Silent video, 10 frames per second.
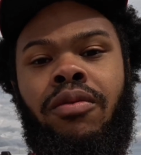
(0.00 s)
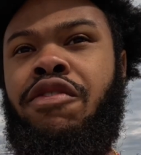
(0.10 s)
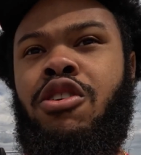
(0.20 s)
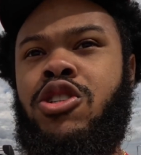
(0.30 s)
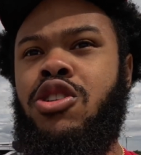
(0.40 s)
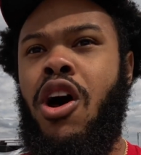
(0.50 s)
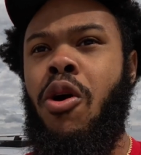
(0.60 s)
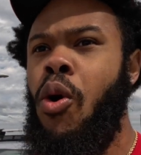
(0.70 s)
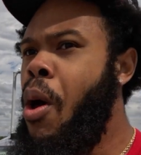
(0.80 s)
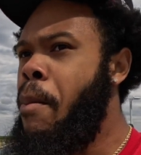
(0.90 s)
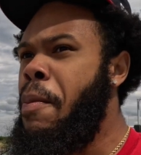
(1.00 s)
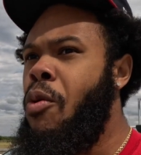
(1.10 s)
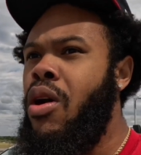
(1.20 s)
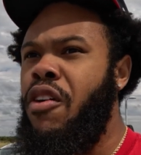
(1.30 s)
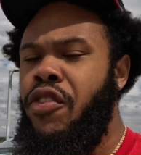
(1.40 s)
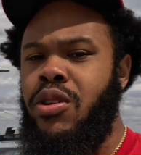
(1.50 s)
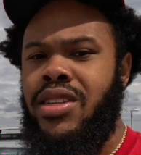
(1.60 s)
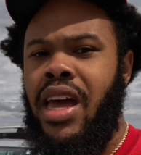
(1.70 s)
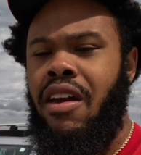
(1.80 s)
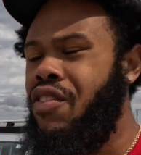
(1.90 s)
If there's snow, people want to feel
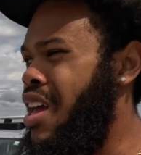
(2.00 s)
safe,